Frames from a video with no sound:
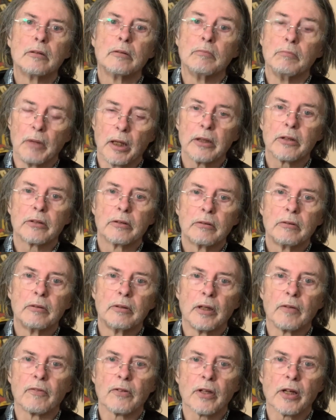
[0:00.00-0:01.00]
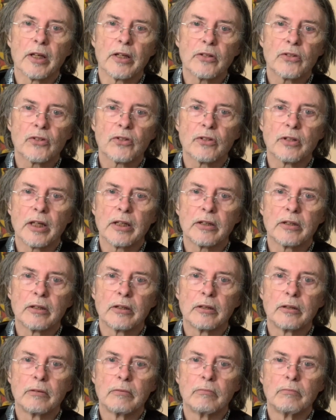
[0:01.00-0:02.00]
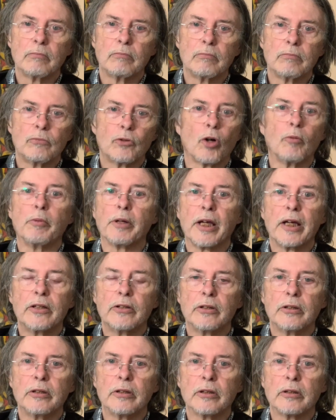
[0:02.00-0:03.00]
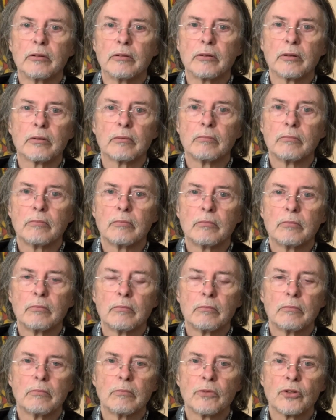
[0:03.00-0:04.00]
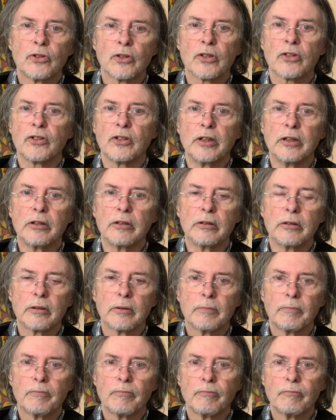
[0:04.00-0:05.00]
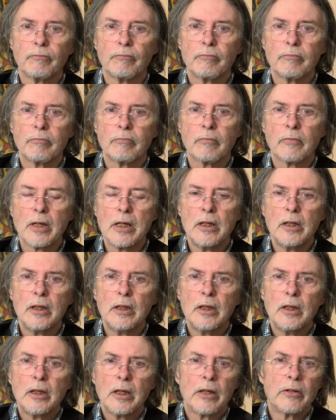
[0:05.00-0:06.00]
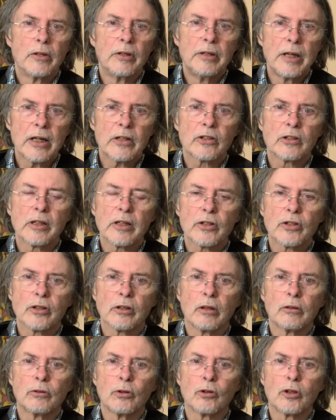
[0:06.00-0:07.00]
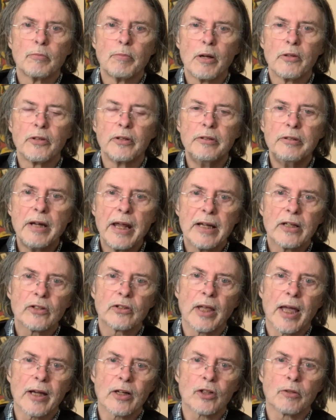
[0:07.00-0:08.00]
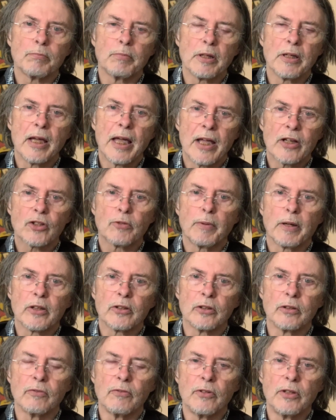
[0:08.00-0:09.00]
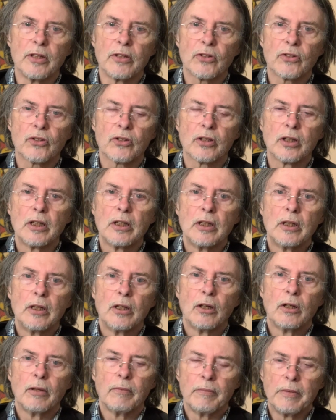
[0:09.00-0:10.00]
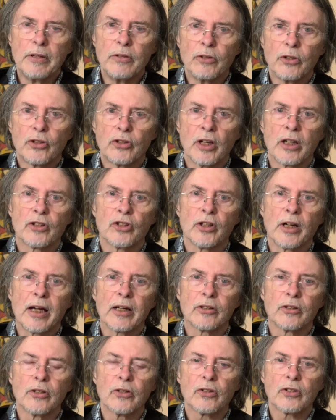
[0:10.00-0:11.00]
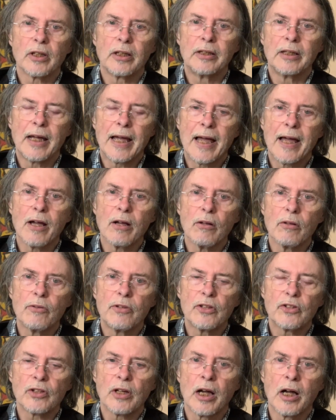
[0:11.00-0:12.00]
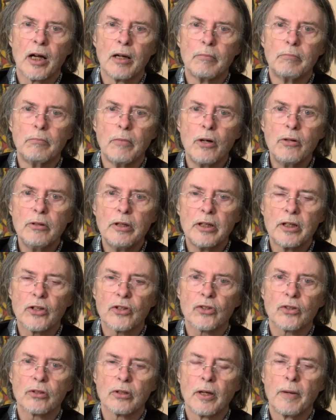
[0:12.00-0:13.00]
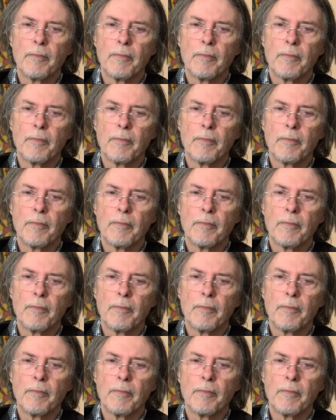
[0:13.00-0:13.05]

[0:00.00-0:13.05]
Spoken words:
But nevertheless, that dominated and succeeded. In the next lecture, I'll talk about the next aspect of this in the Tetractys, and how these harmonious